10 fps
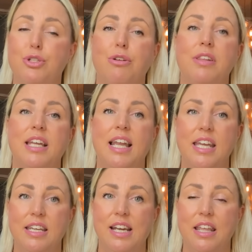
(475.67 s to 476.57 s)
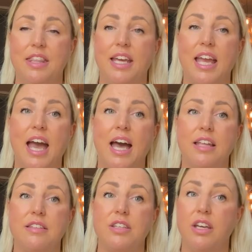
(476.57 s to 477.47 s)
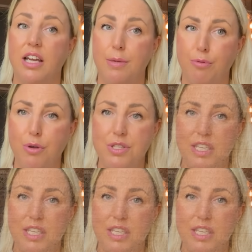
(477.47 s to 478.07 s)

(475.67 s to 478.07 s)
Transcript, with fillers: during the late Neolithic and early Bronze